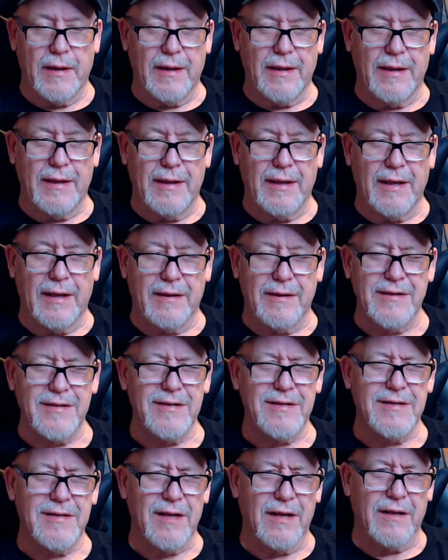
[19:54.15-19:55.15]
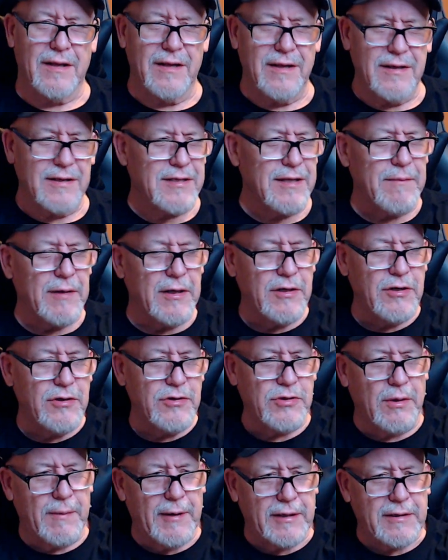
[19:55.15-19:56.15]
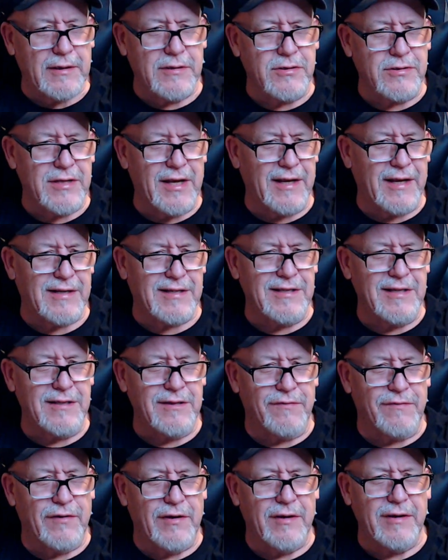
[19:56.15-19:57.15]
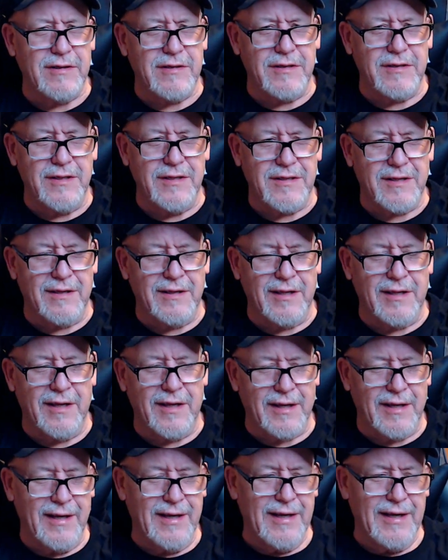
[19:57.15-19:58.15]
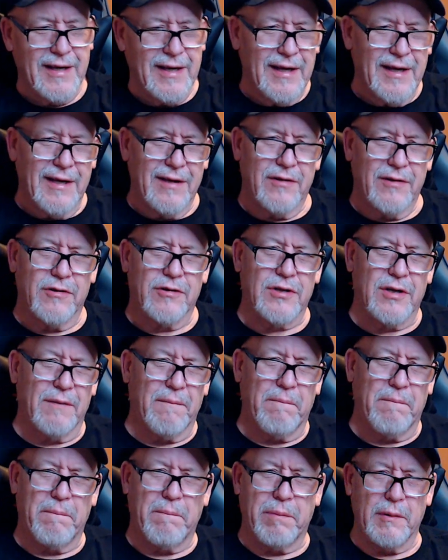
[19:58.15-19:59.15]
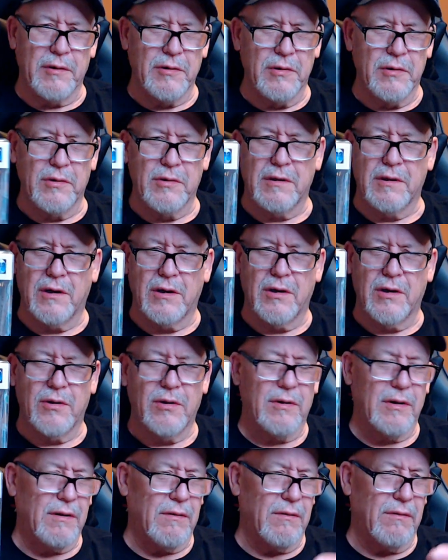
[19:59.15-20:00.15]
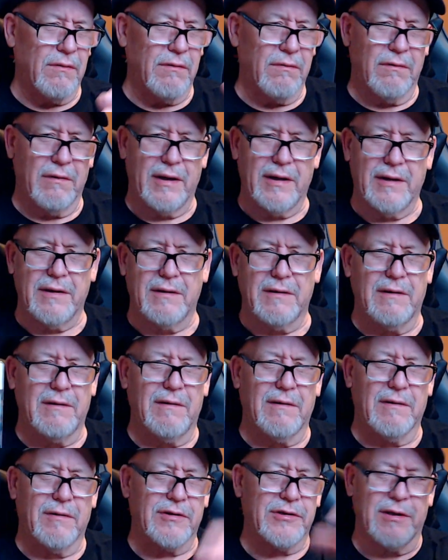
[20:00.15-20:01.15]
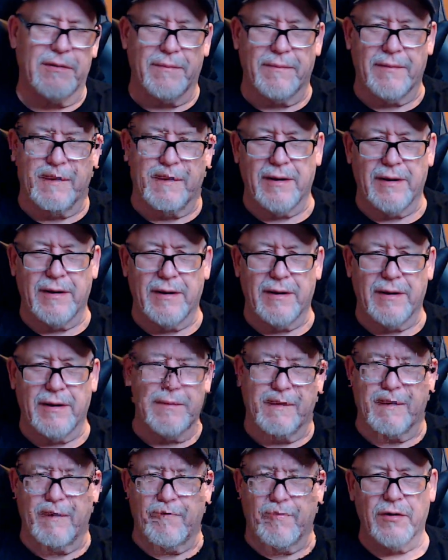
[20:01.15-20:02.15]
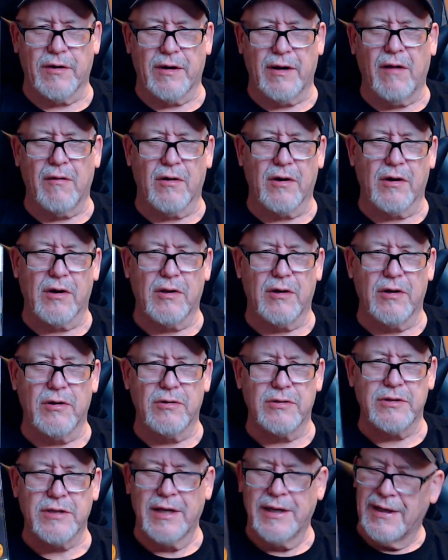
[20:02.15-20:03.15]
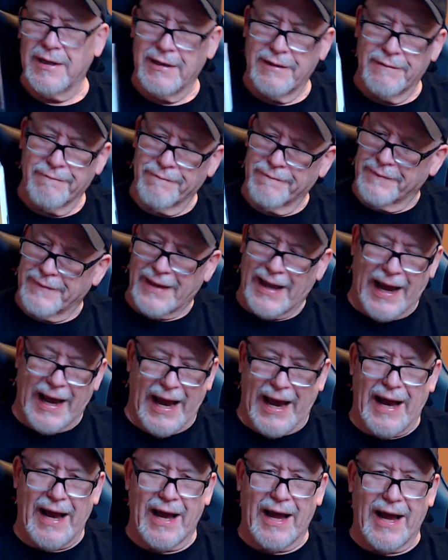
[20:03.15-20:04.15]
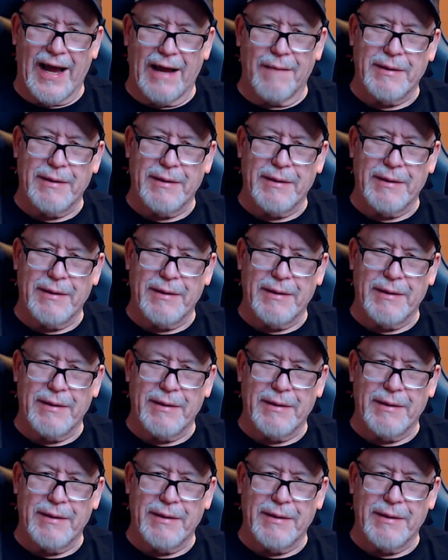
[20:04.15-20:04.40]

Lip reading: Now, this is there's something unusual about this. There's like six variants of this, I think. There's a blue glow, a red glow, or something. There's different colored glows. But